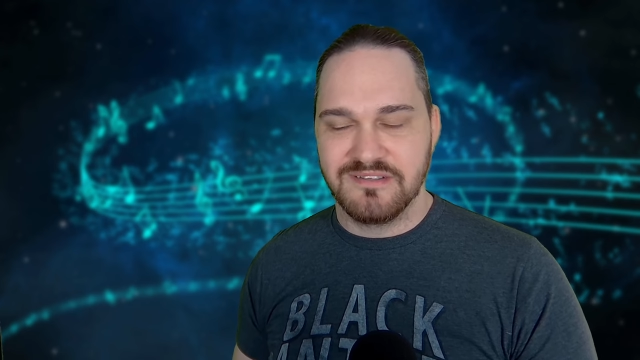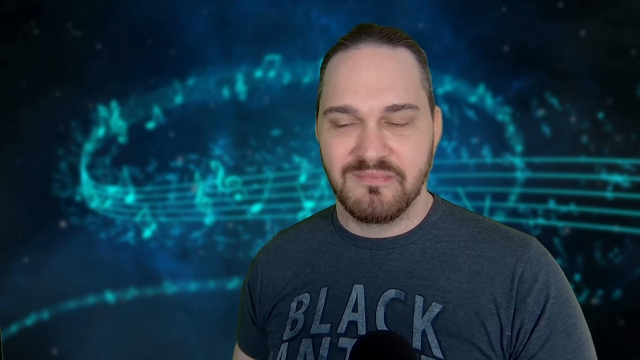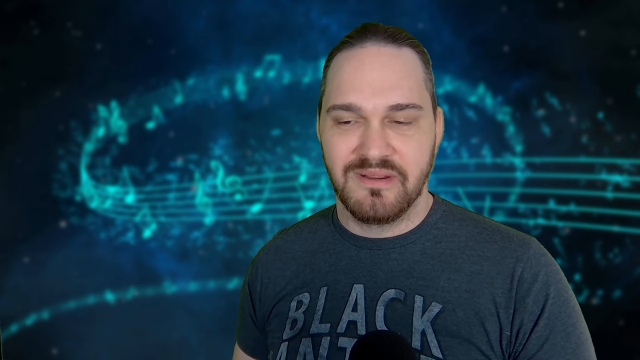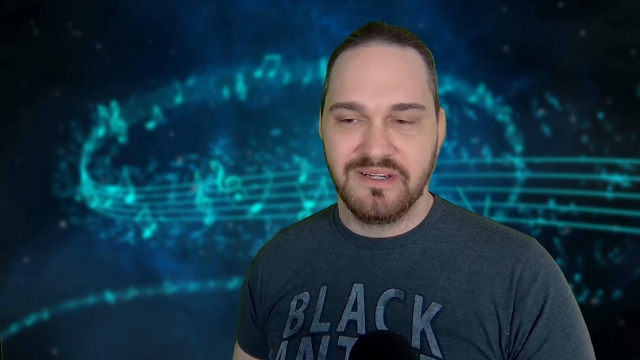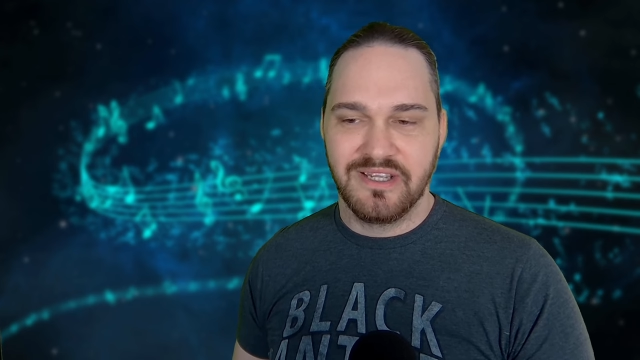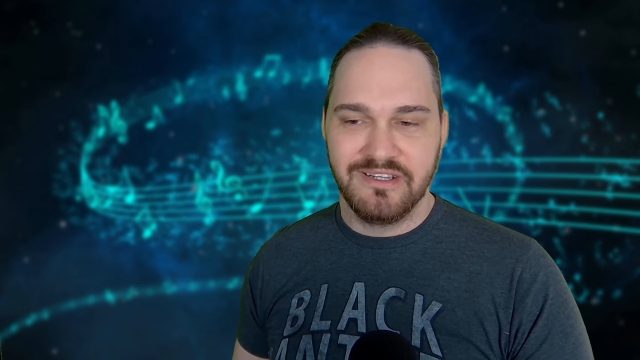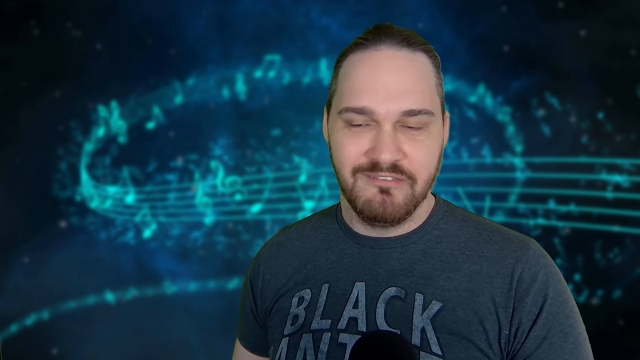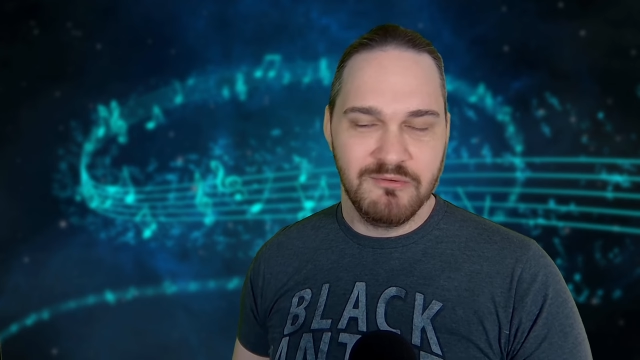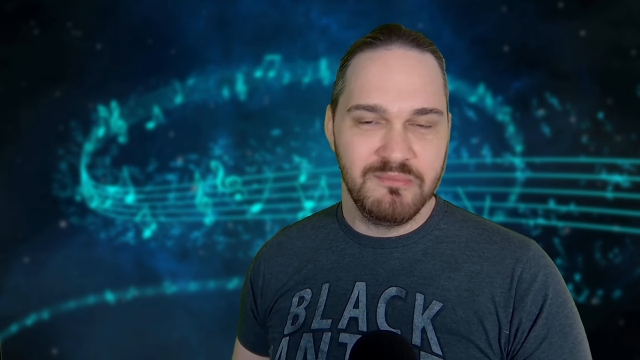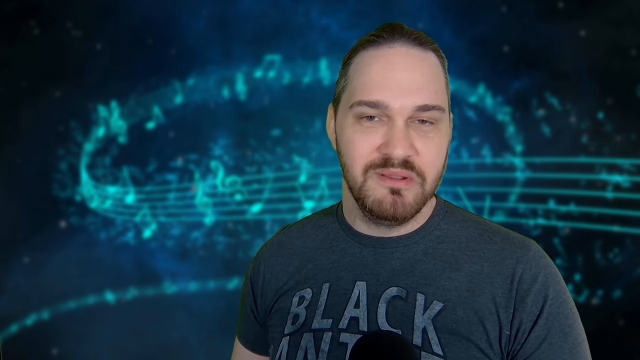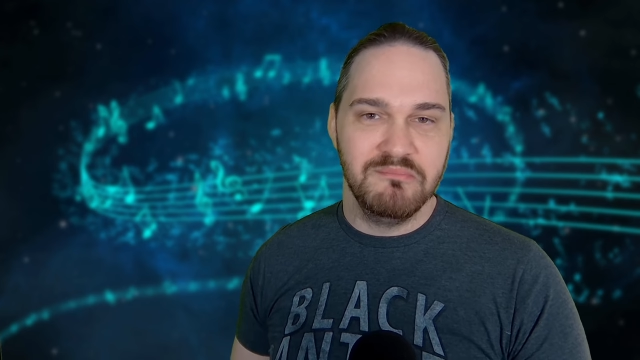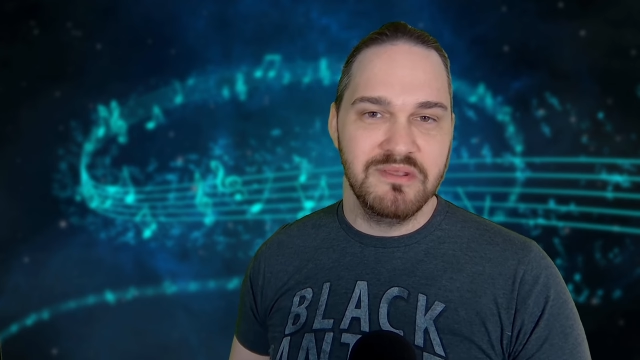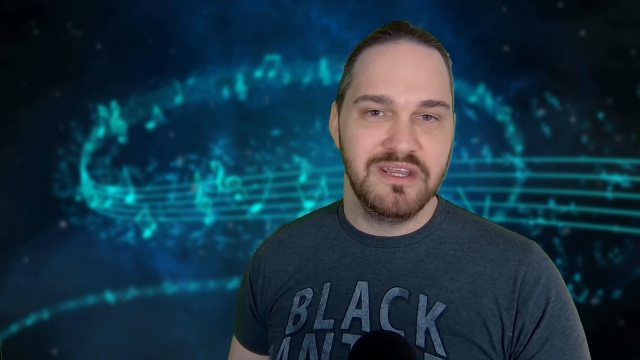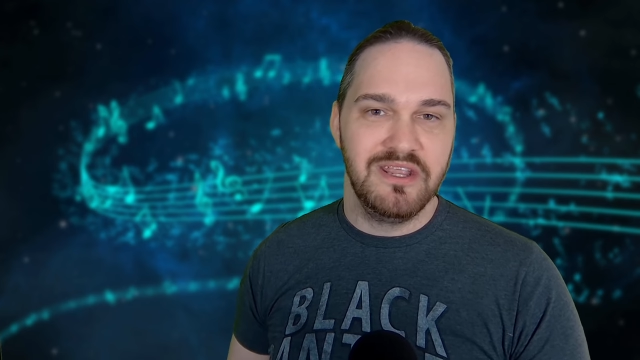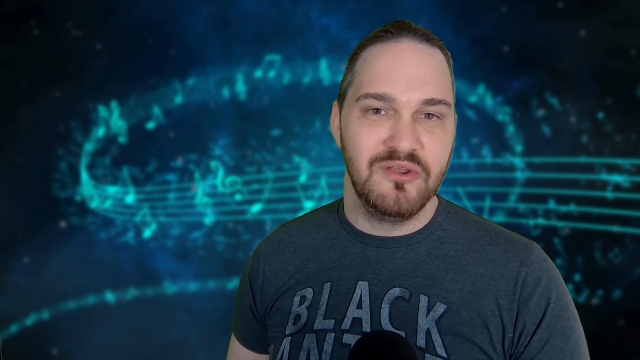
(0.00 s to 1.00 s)
It might not even be
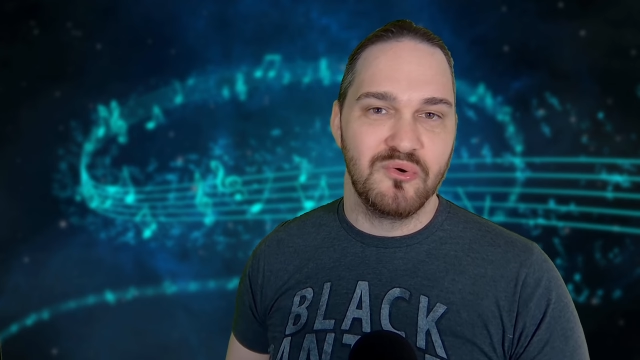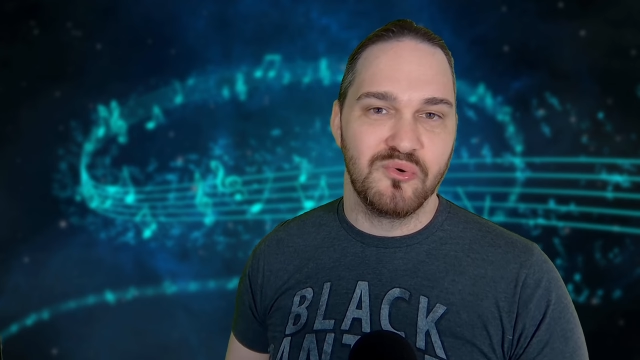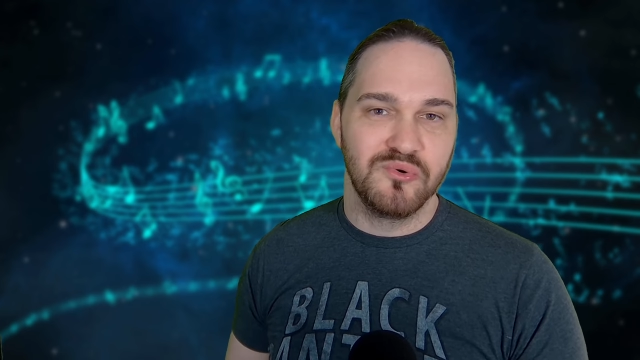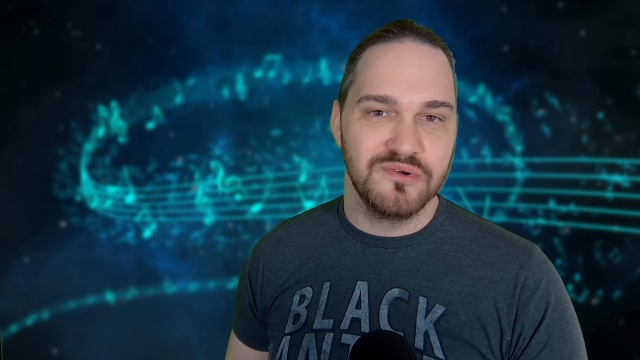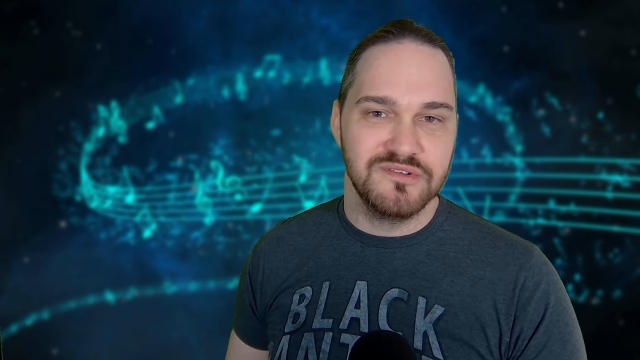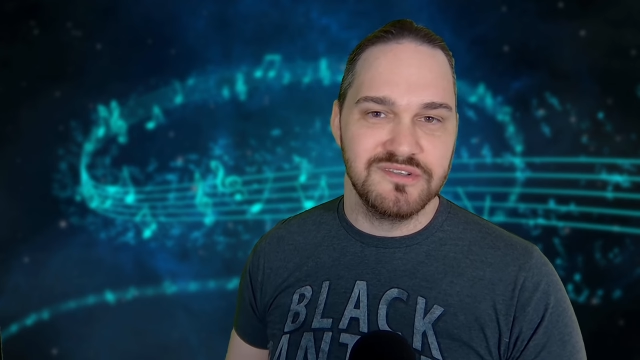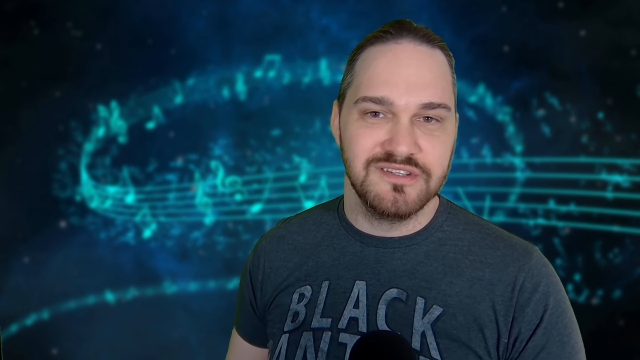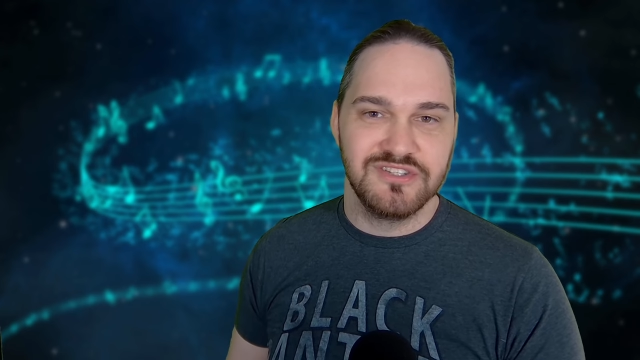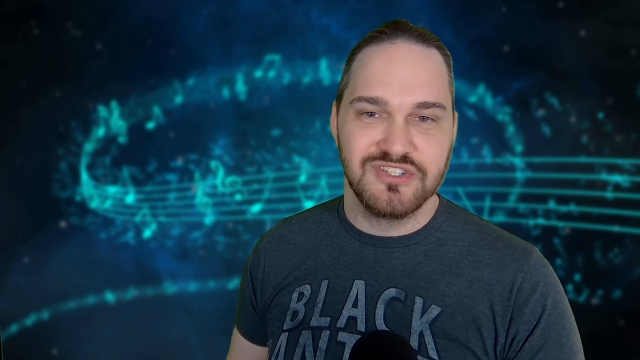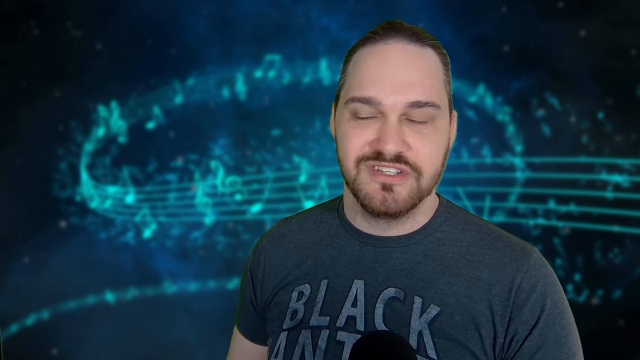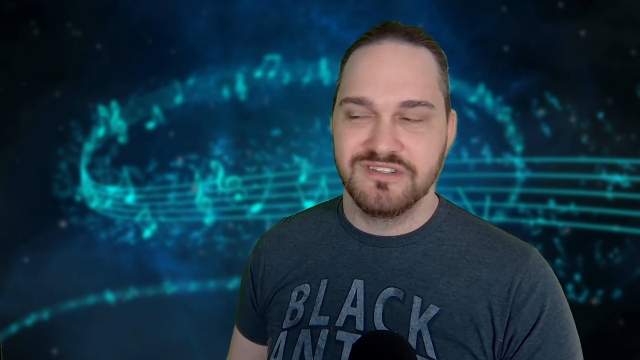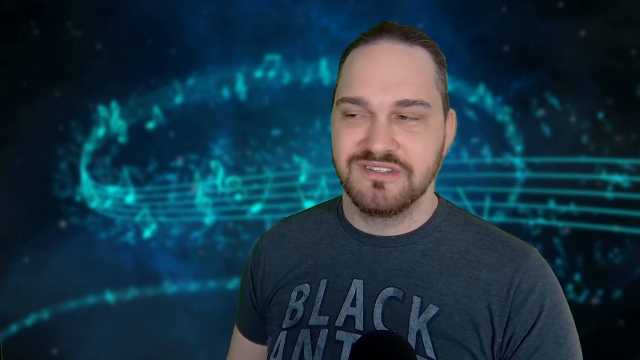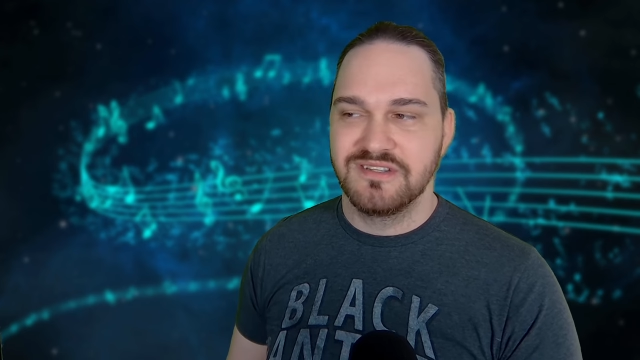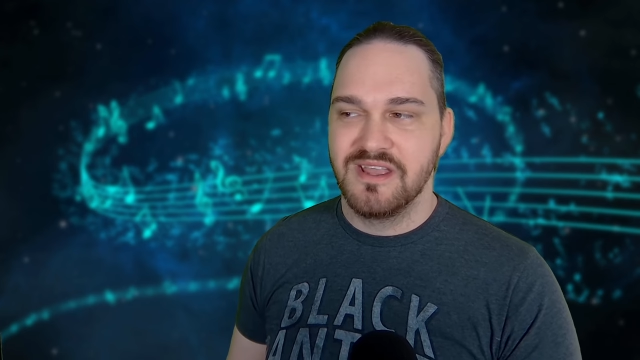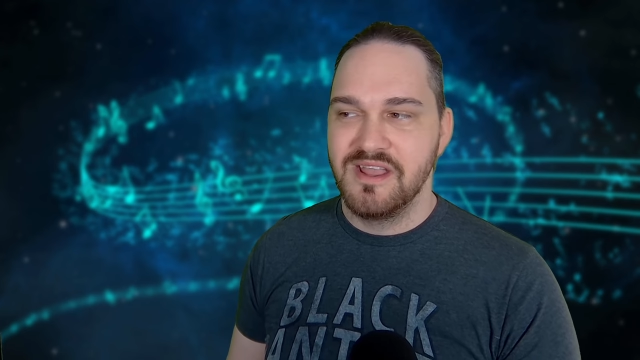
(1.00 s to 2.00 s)
MIDI horns, it's
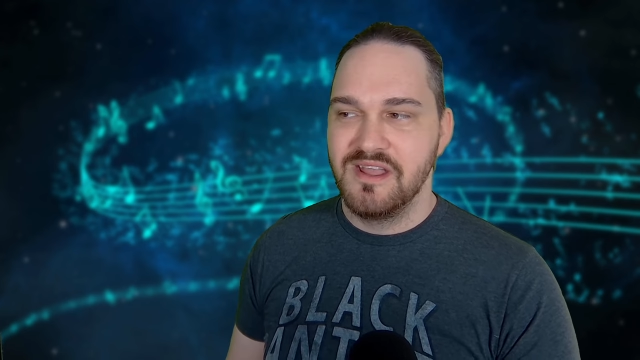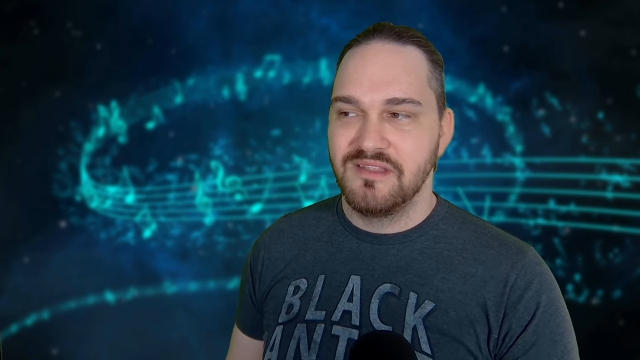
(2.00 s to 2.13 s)
just